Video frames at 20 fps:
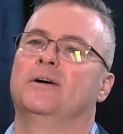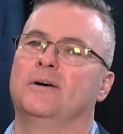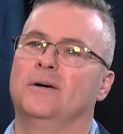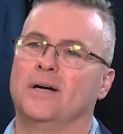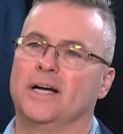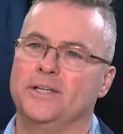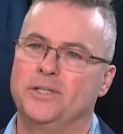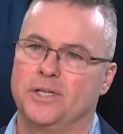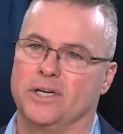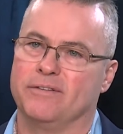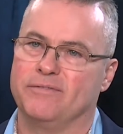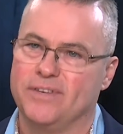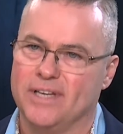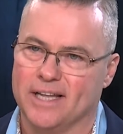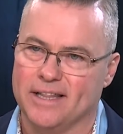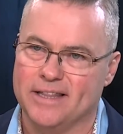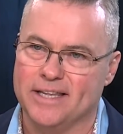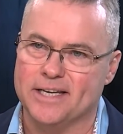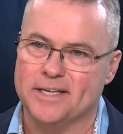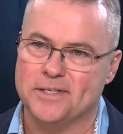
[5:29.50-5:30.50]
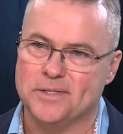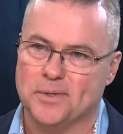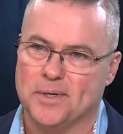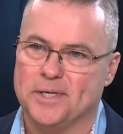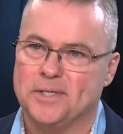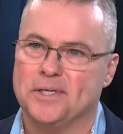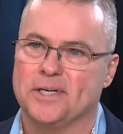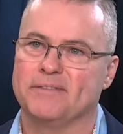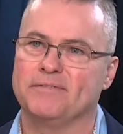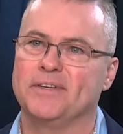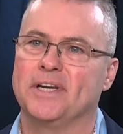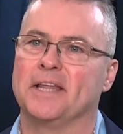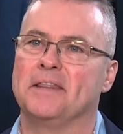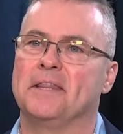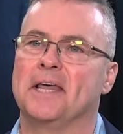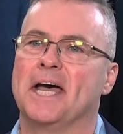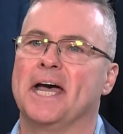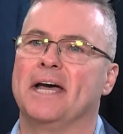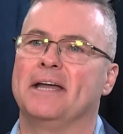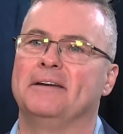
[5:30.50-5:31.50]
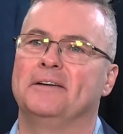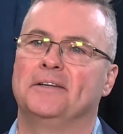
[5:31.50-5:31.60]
oh, I should have done this or I should have done that.